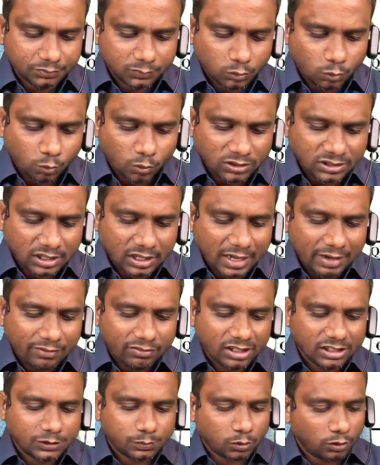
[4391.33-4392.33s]
What is the
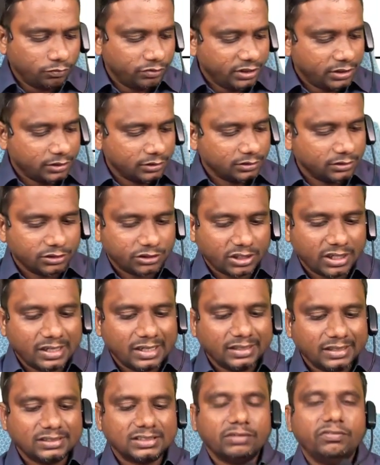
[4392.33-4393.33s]
average profit? Like
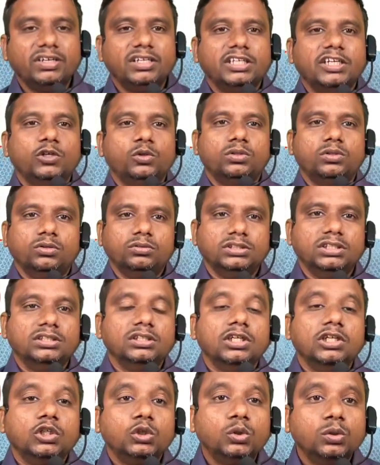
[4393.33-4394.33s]
72,000.
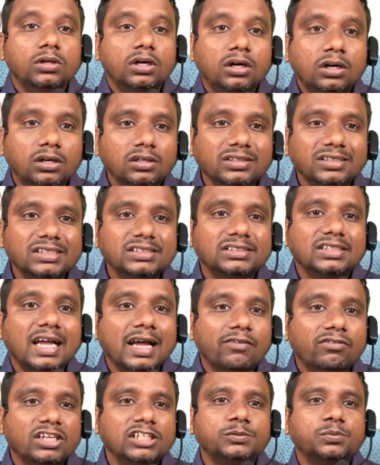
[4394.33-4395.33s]
To earn this
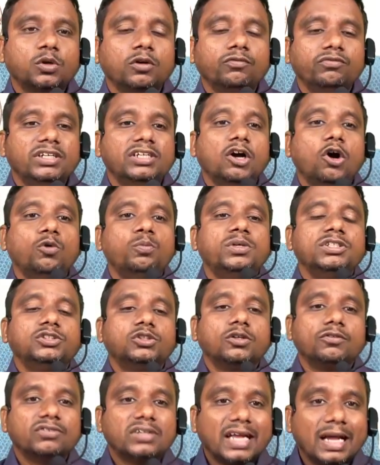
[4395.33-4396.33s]
average profit, how much
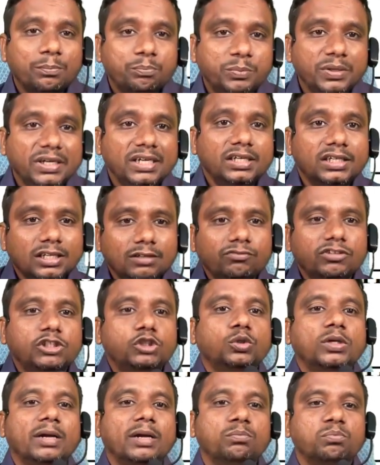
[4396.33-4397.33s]
of capital we
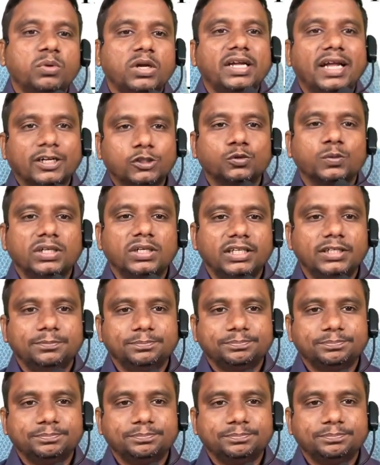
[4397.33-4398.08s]
should employ actually?